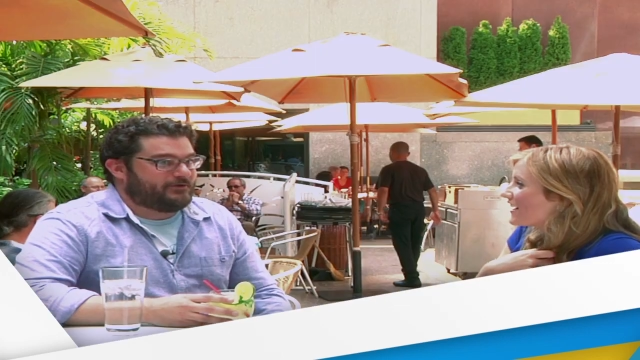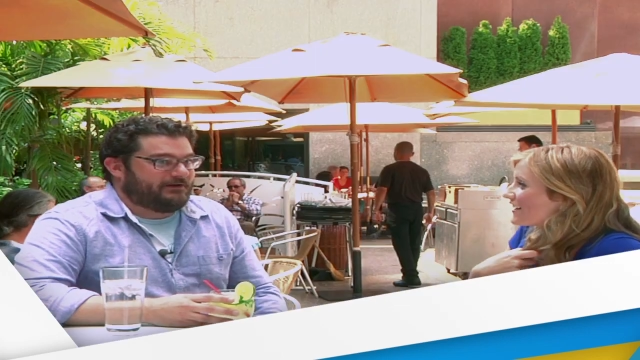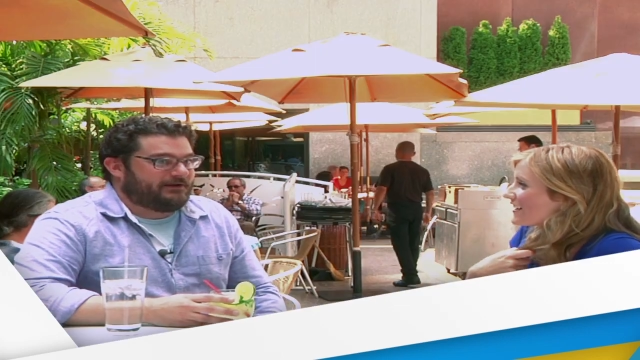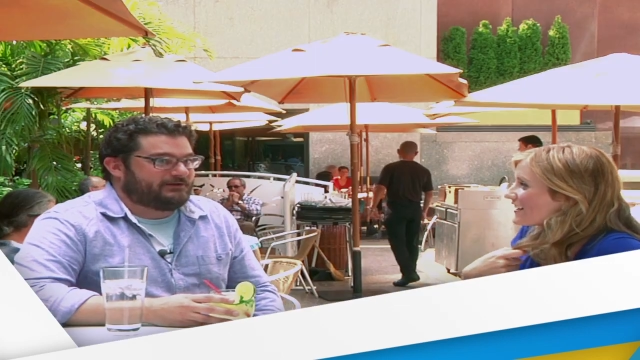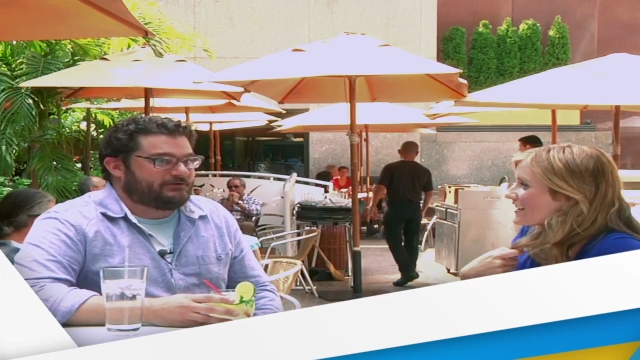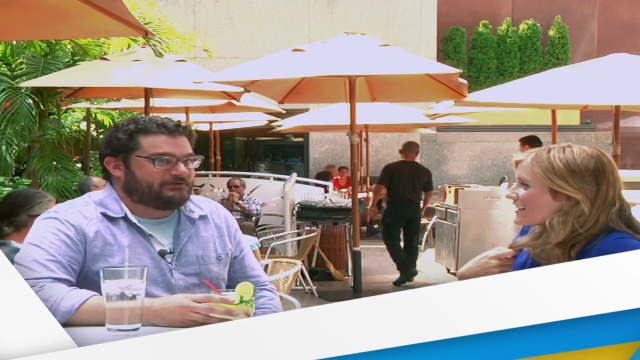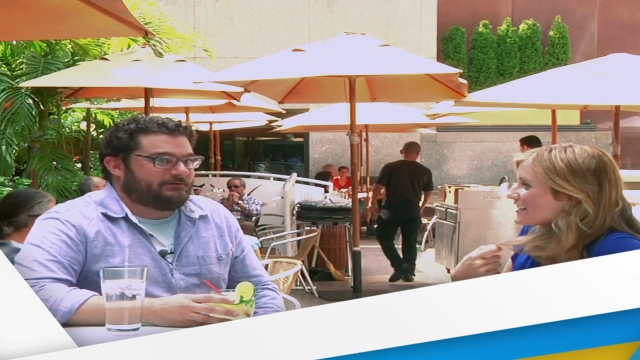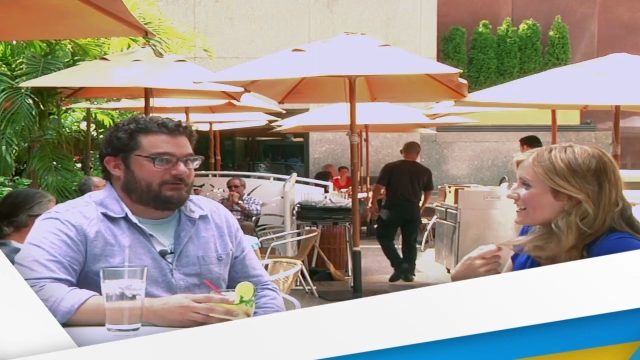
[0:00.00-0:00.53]
Speaker 1: know if I
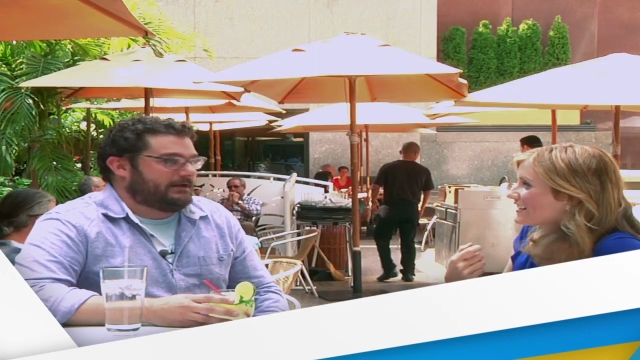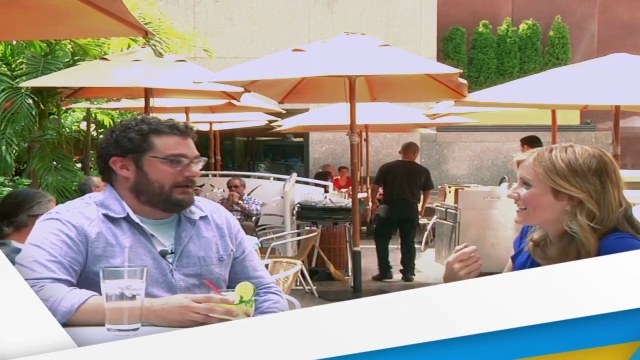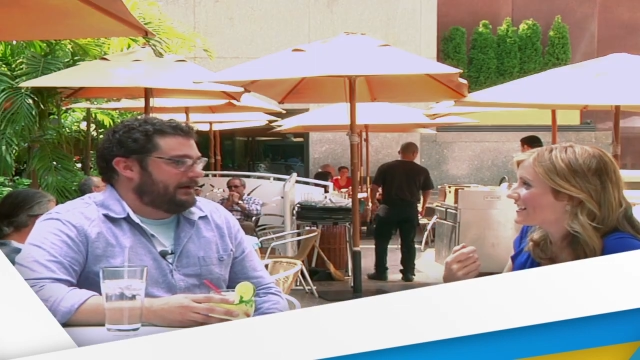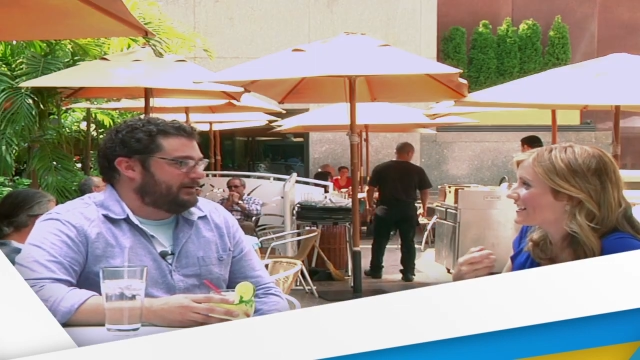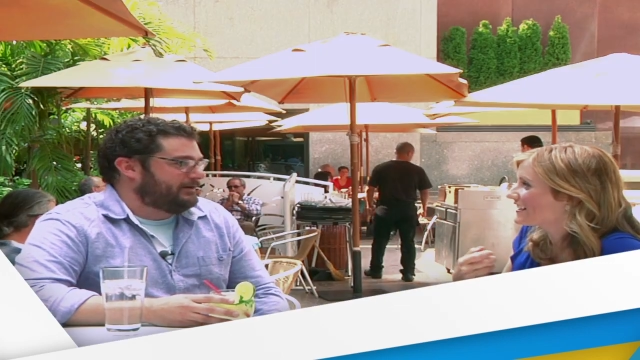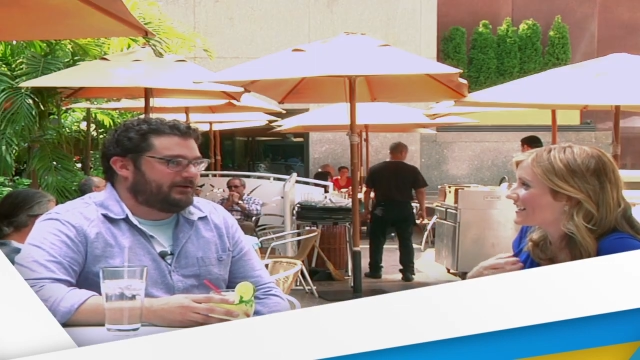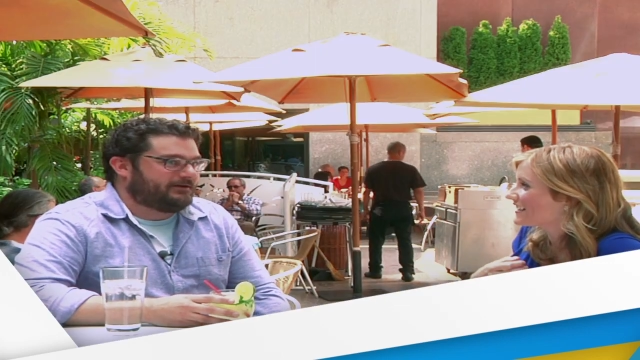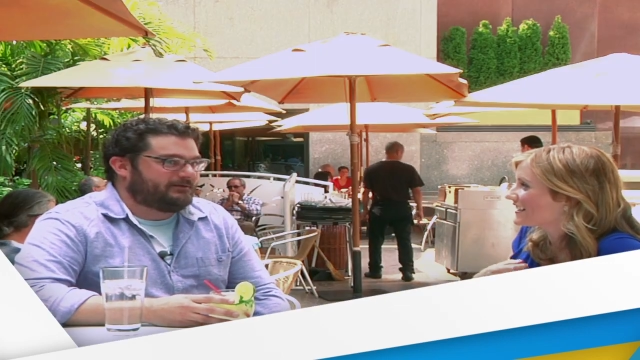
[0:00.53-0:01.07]
can do that
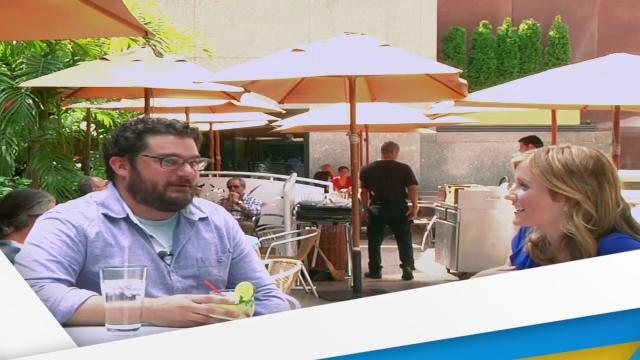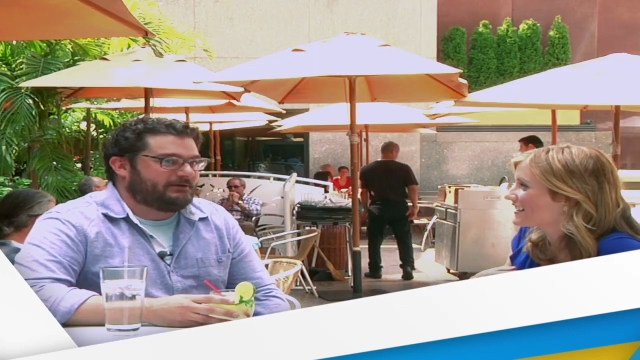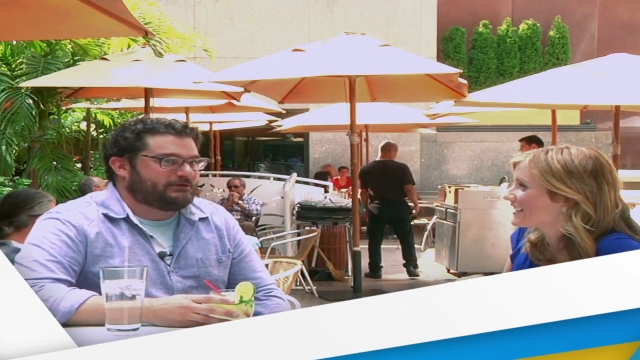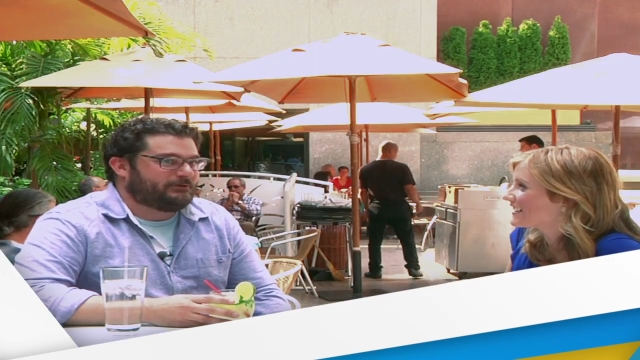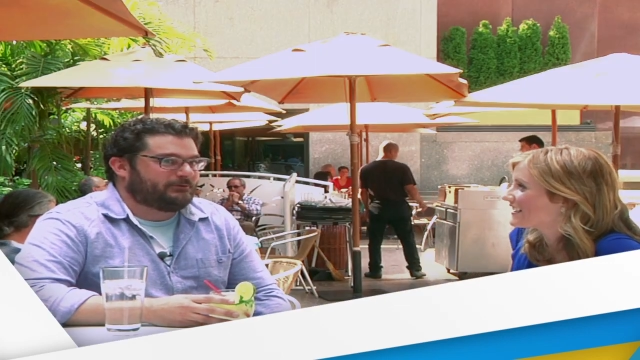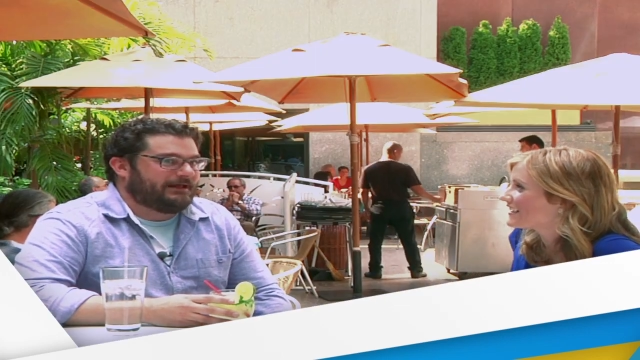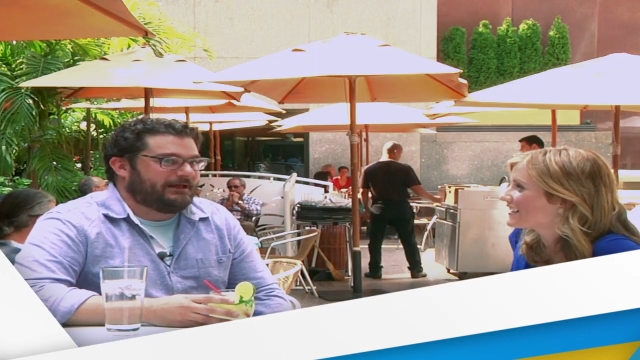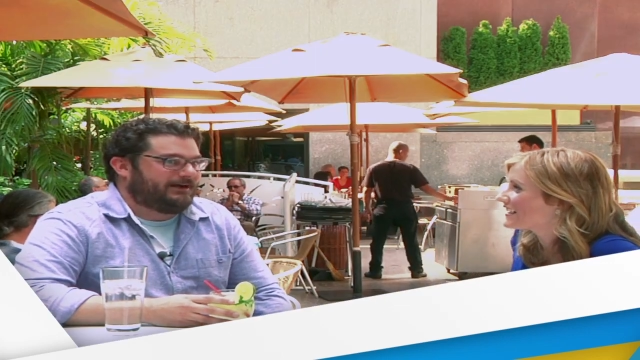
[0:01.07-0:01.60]
out here. It'd be
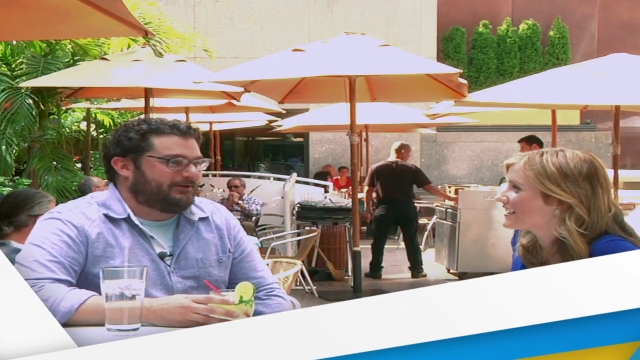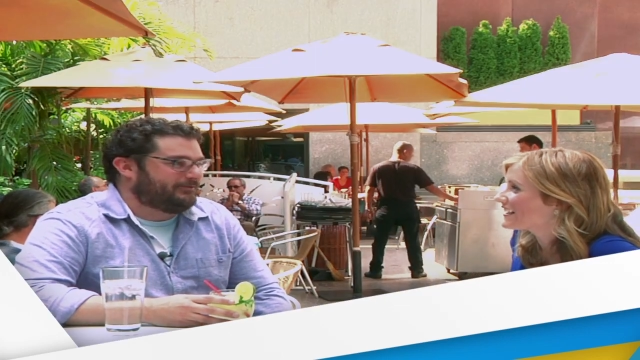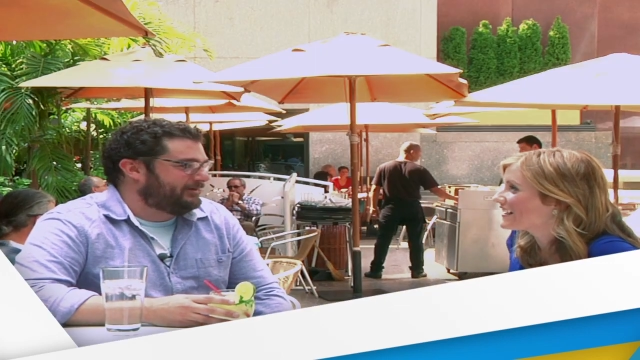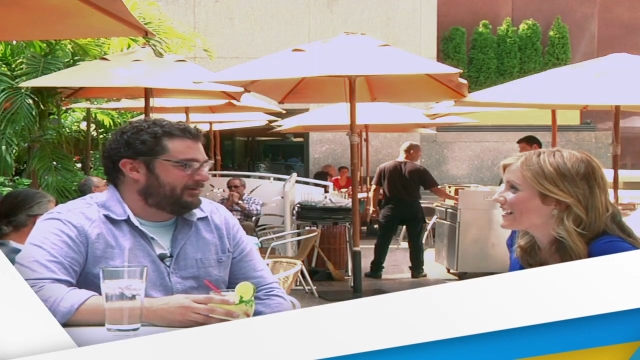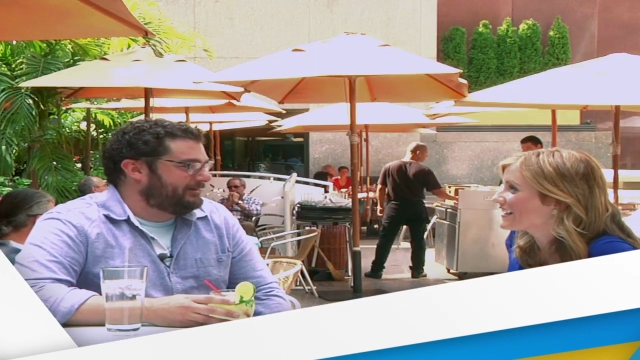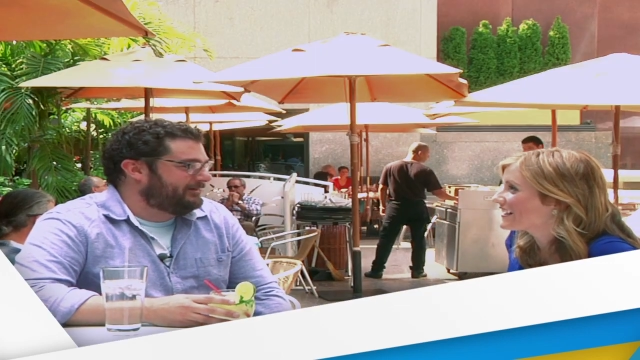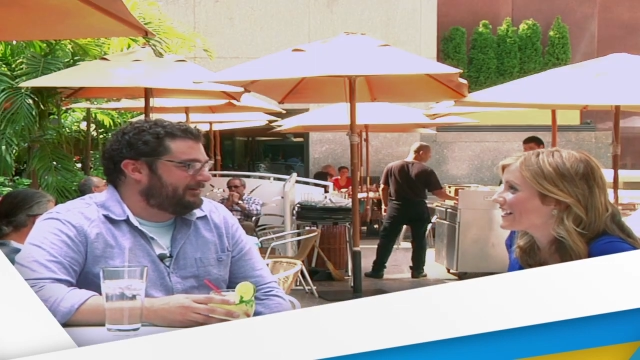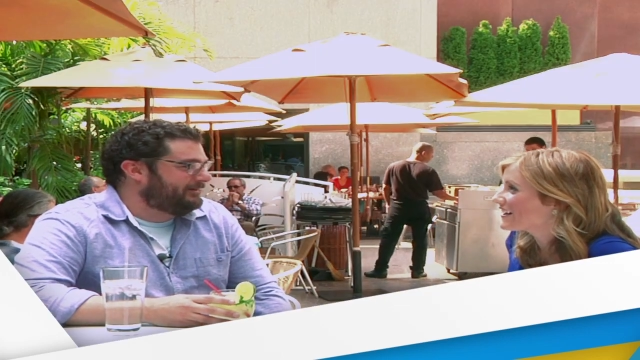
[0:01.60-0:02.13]
too loud.